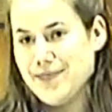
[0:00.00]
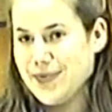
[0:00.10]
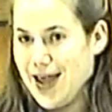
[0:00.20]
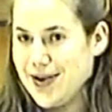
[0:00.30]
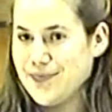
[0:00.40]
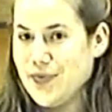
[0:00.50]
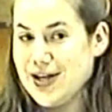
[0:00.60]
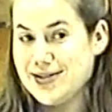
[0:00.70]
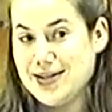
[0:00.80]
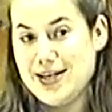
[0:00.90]
And we
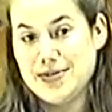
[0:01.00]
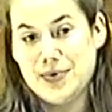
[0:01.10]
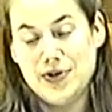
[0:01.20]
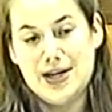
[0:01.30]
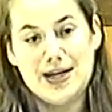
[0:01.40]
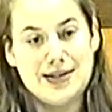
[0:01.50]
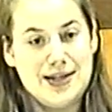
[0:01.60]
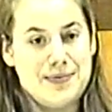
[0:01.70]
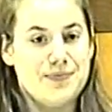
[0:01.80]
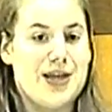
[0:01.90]
can see that he's been looking at
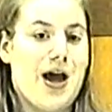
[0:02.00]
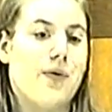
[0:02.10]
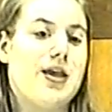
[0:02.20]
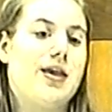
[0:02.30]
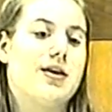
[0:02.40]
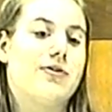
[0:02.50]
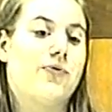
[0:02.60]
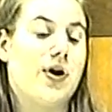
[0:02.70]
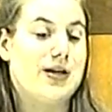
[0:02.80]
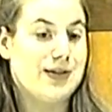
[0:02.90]
Clinton and how he can
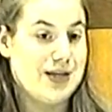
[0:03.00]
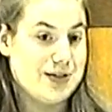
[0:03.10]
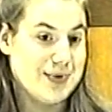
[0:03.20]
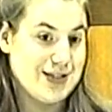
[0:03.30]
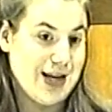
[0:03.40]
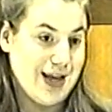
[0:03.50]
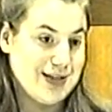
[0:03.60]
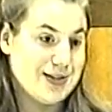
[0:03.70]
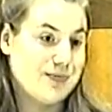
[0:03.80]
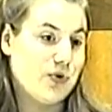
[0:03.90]
avoid Clinton's mistakes